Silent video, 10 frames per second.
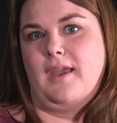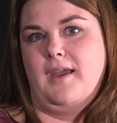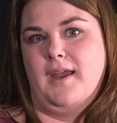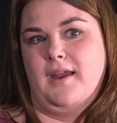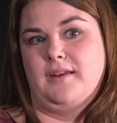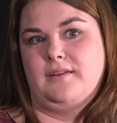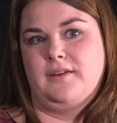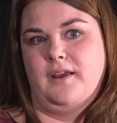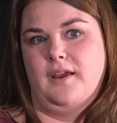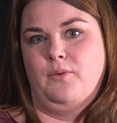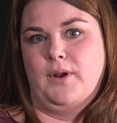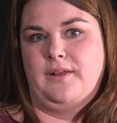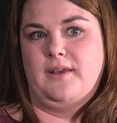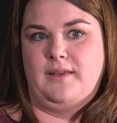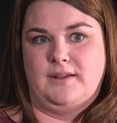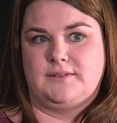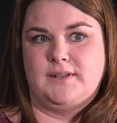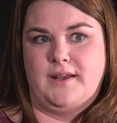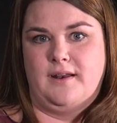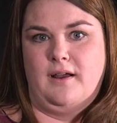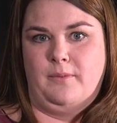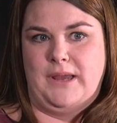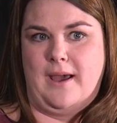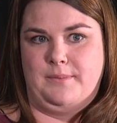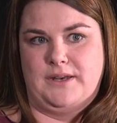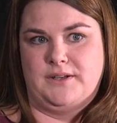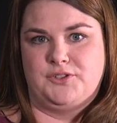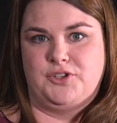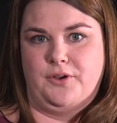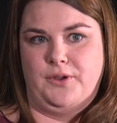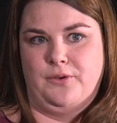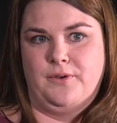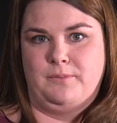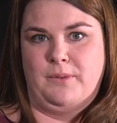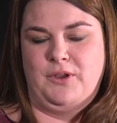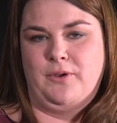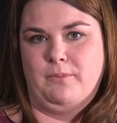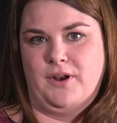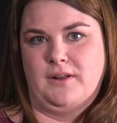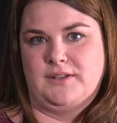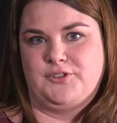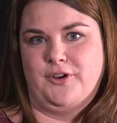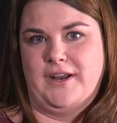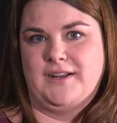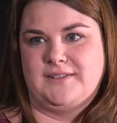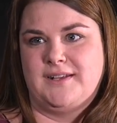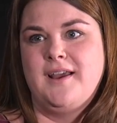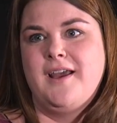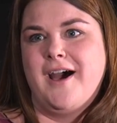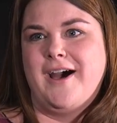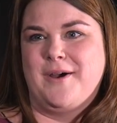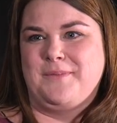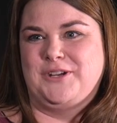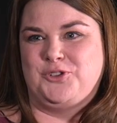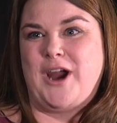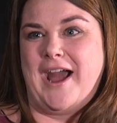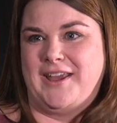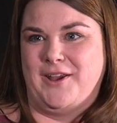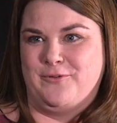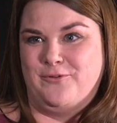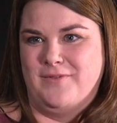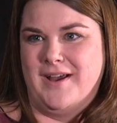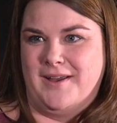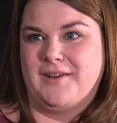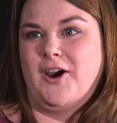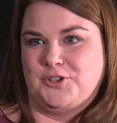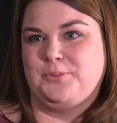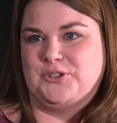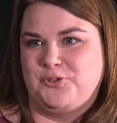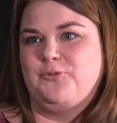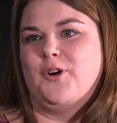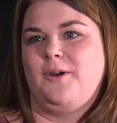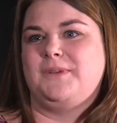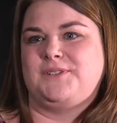And one of the things that I'll be happy to show you, and maybe you can put on the screen, is a tracking contribution form. Good.